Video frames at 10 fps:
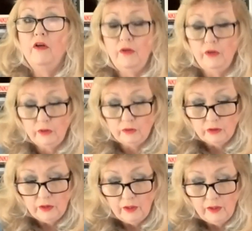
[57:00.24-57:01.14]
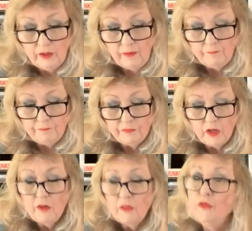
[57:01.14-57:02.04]
who,
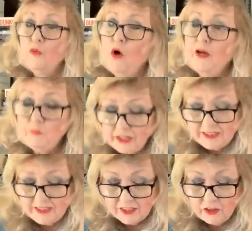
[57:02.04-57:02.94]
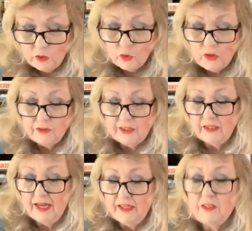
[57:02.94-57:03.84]
the one place in the world I'd
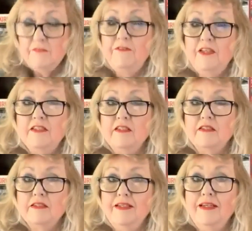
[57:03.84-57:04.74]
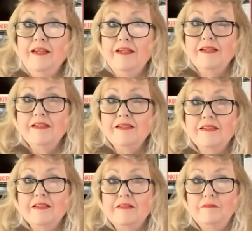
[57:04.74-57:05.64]
like to visit is
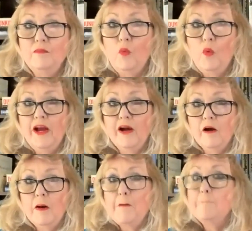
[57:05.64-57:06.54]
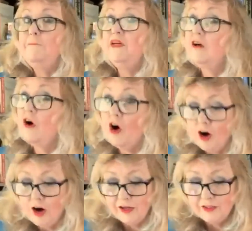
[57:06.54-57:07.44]
where?
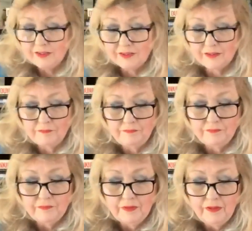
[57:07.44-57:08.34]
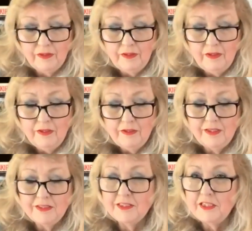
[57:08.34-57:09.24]
Because
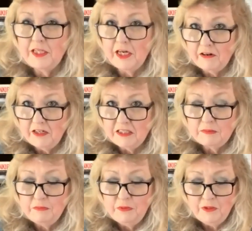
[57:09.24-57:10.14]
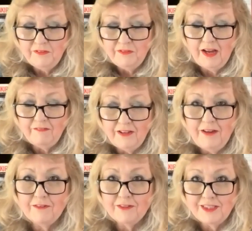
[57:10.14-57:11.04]
the scariest movie I've
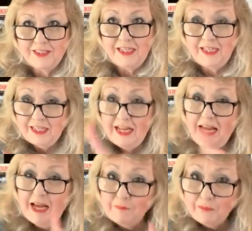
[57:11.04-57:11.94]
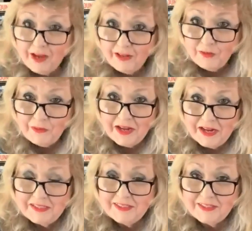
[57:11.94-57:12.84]
ever seen. And by the
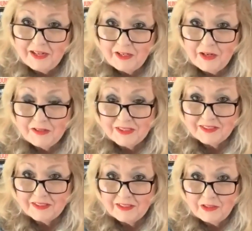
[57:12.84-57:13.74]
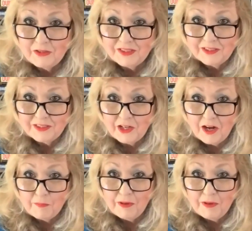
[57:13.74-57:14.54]
way, Psycho's close to the top.